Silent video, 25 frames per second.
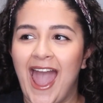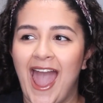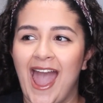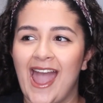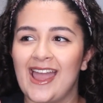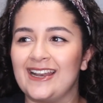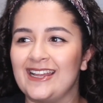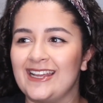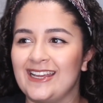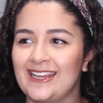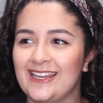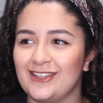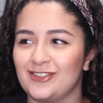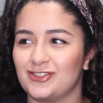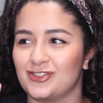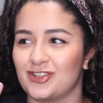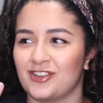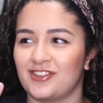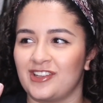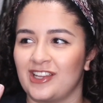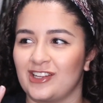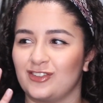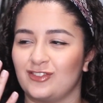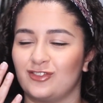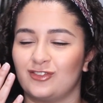And he is
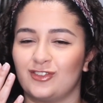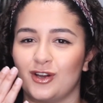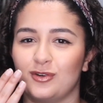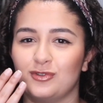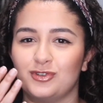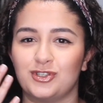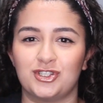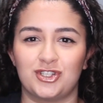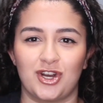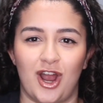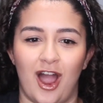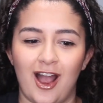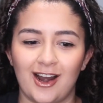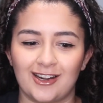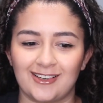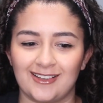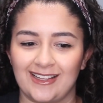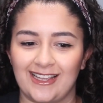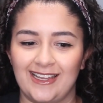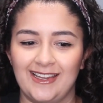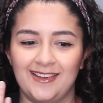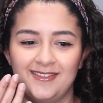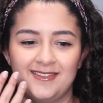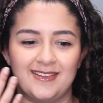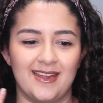just like so shocked,
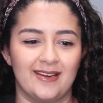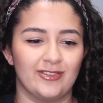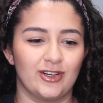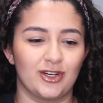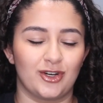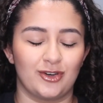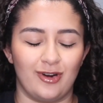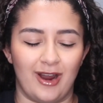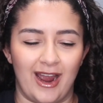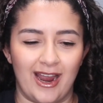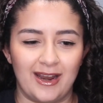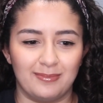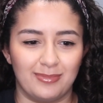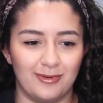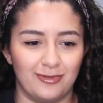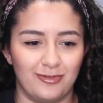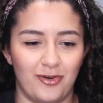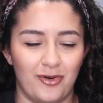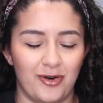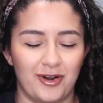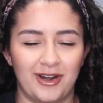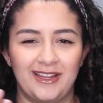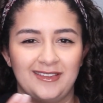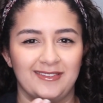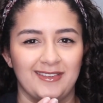like he's never cried
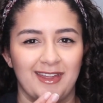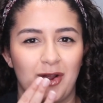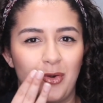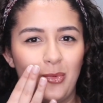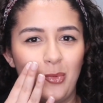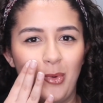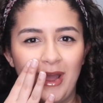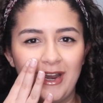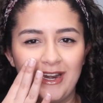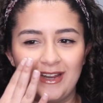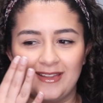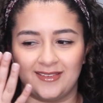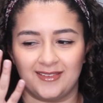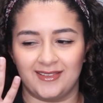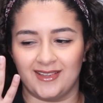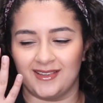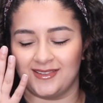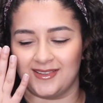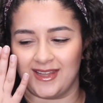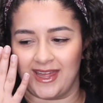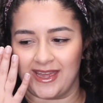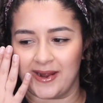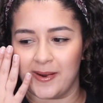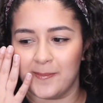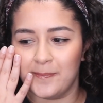before. He's like, what is this
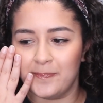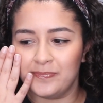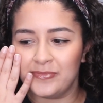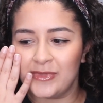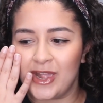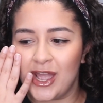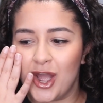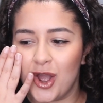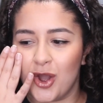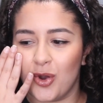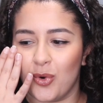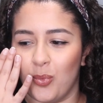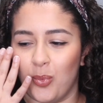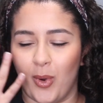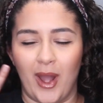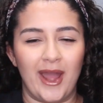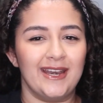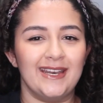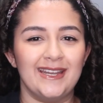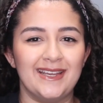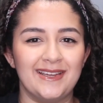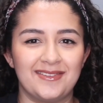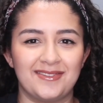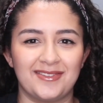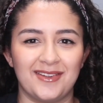like
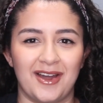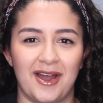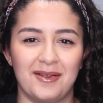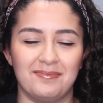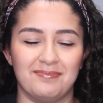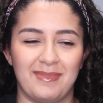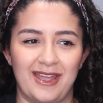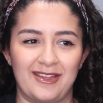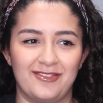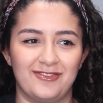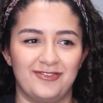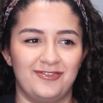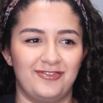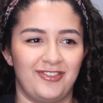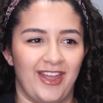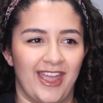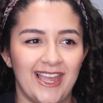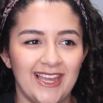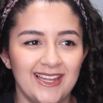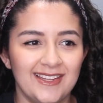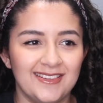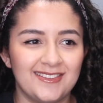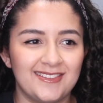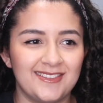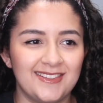wetness on my
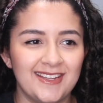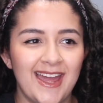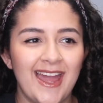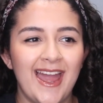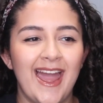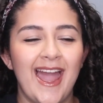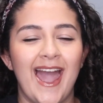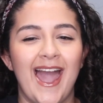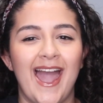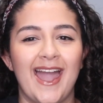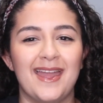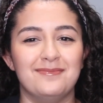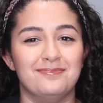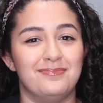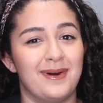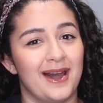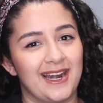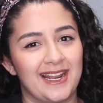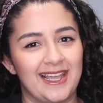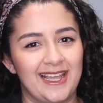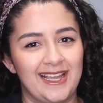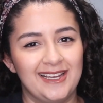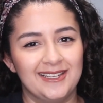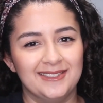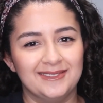face? And
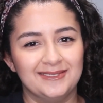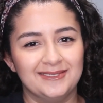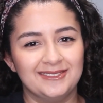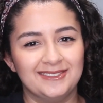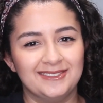buddy,